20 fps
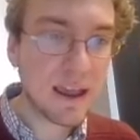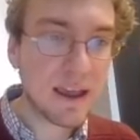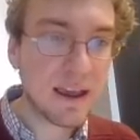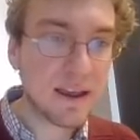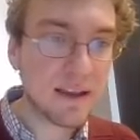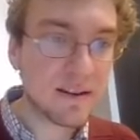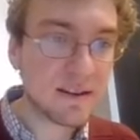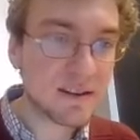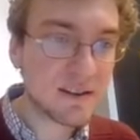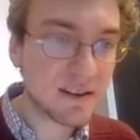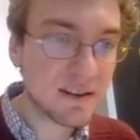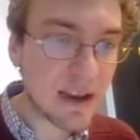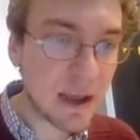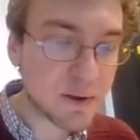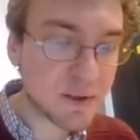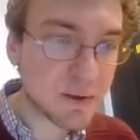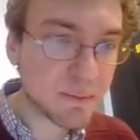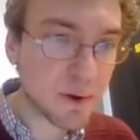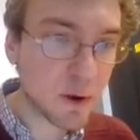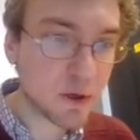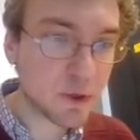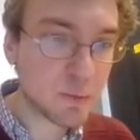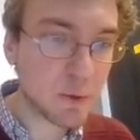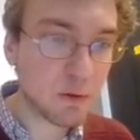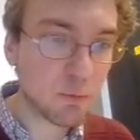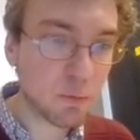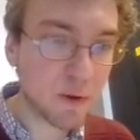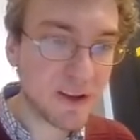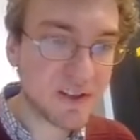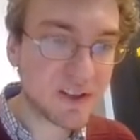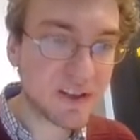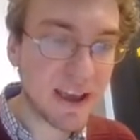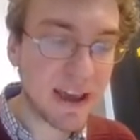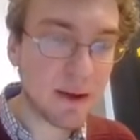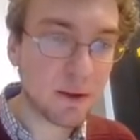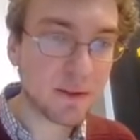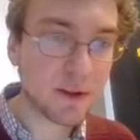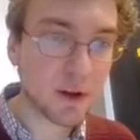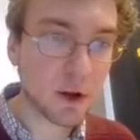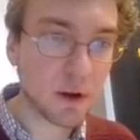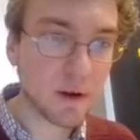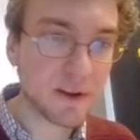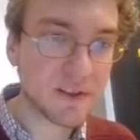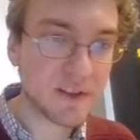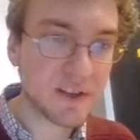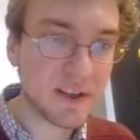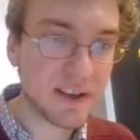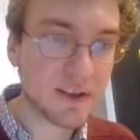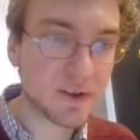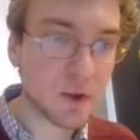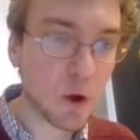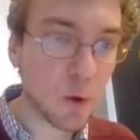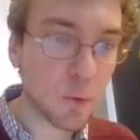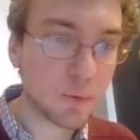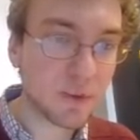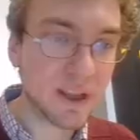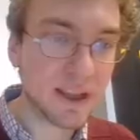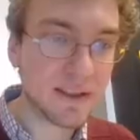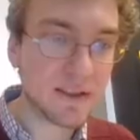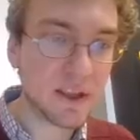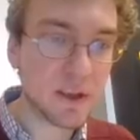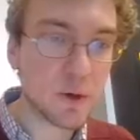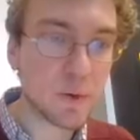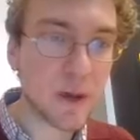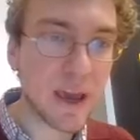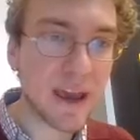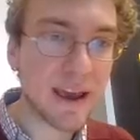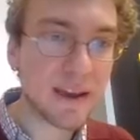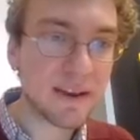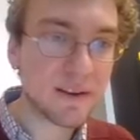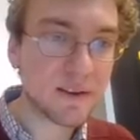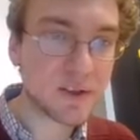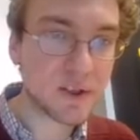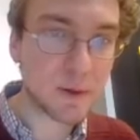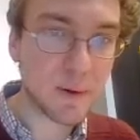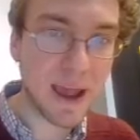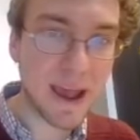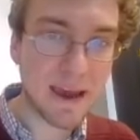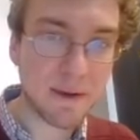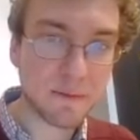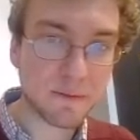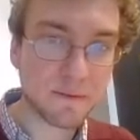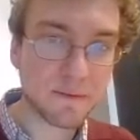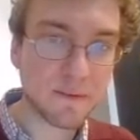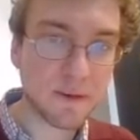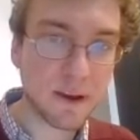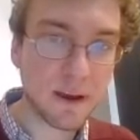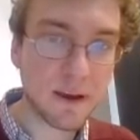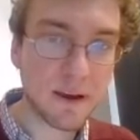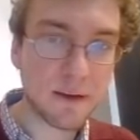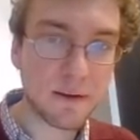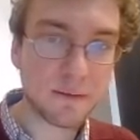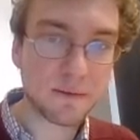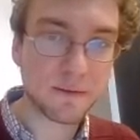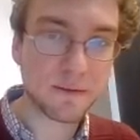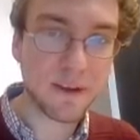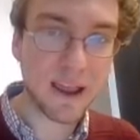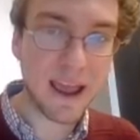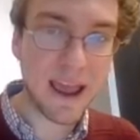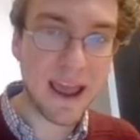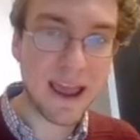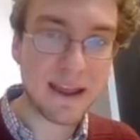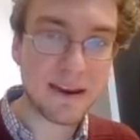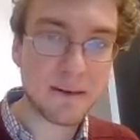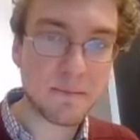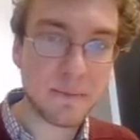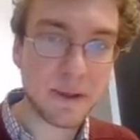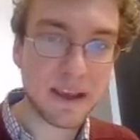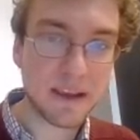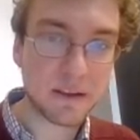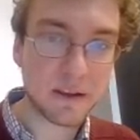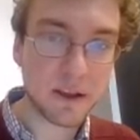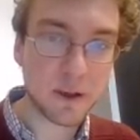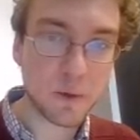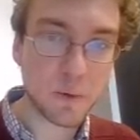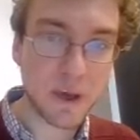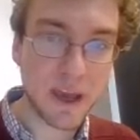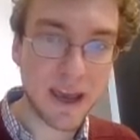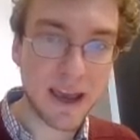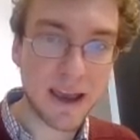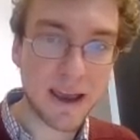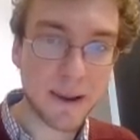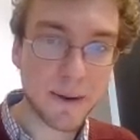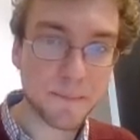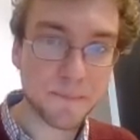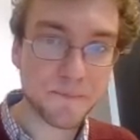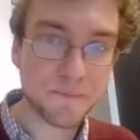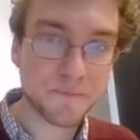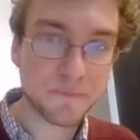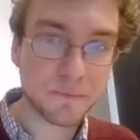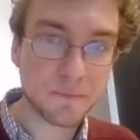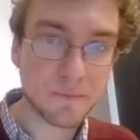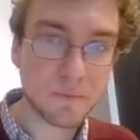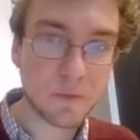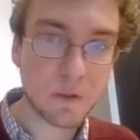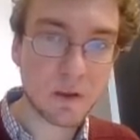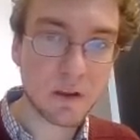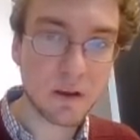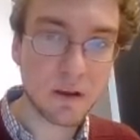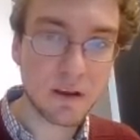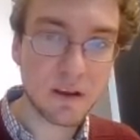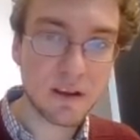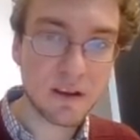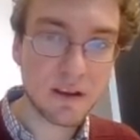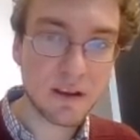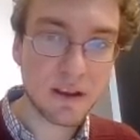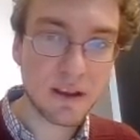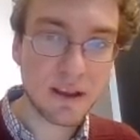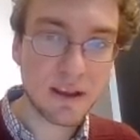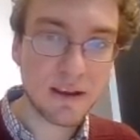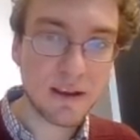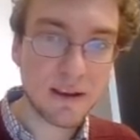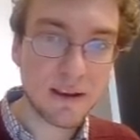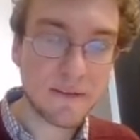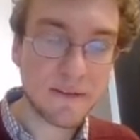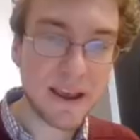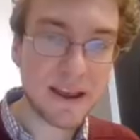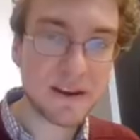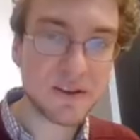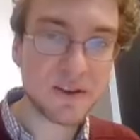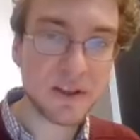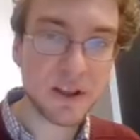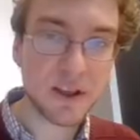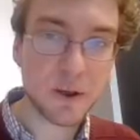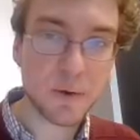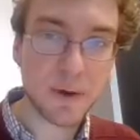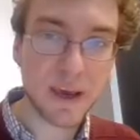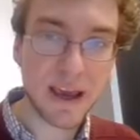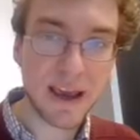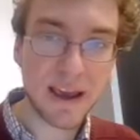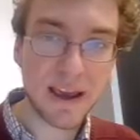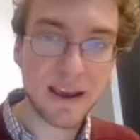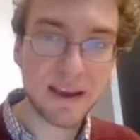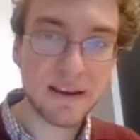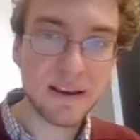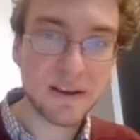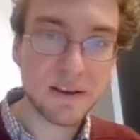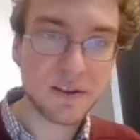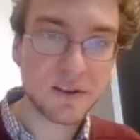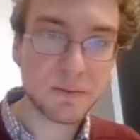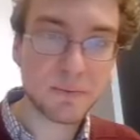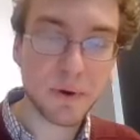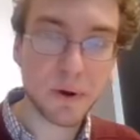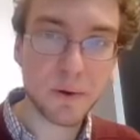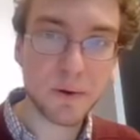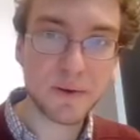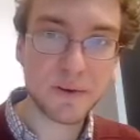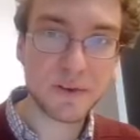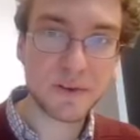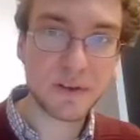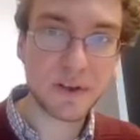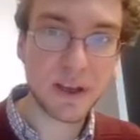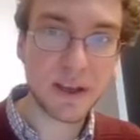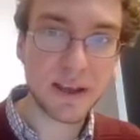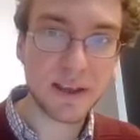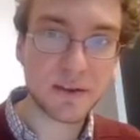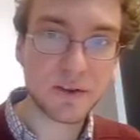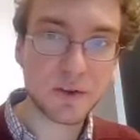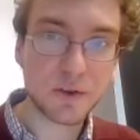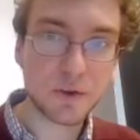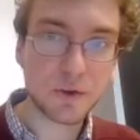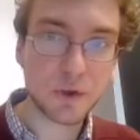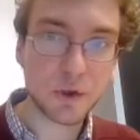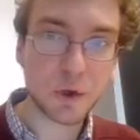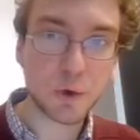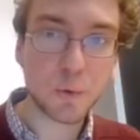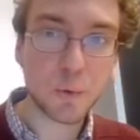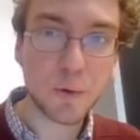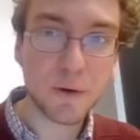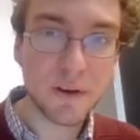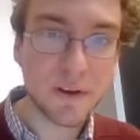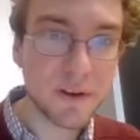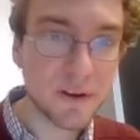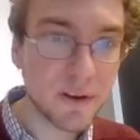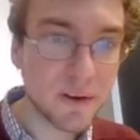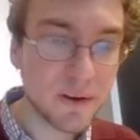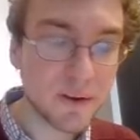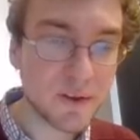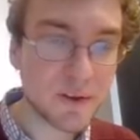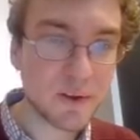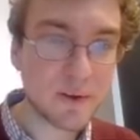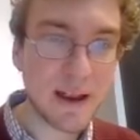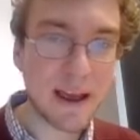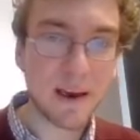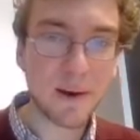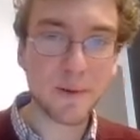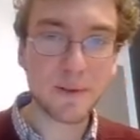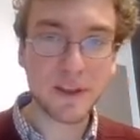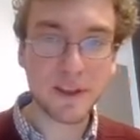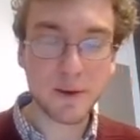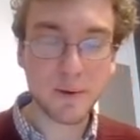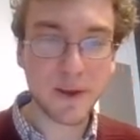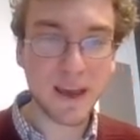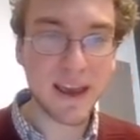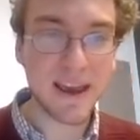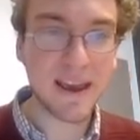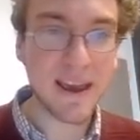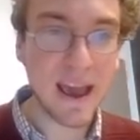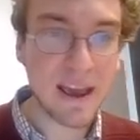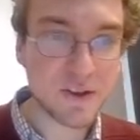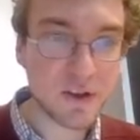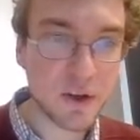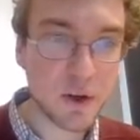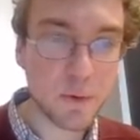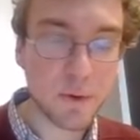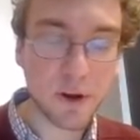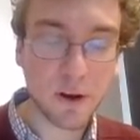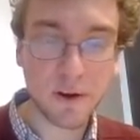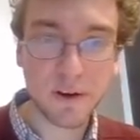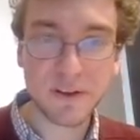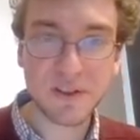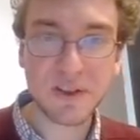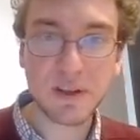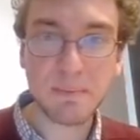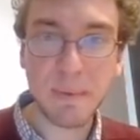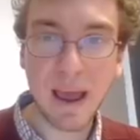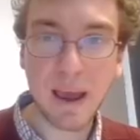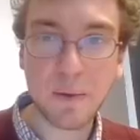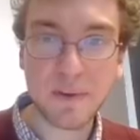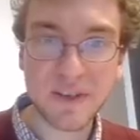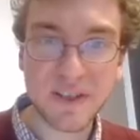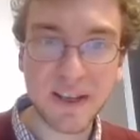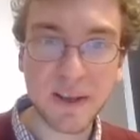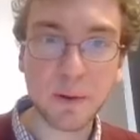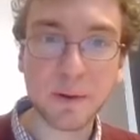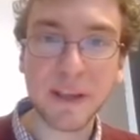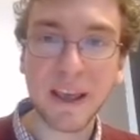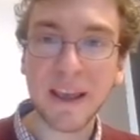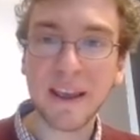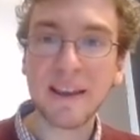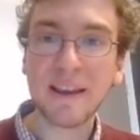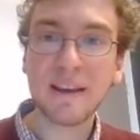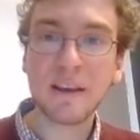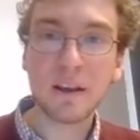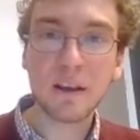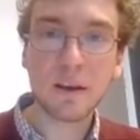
And now suppose we rescale the currencies only in the UK. So f of n being the UK, if n is in the UK, suppose it's 2. So now the UK has a new currency, pound tilde,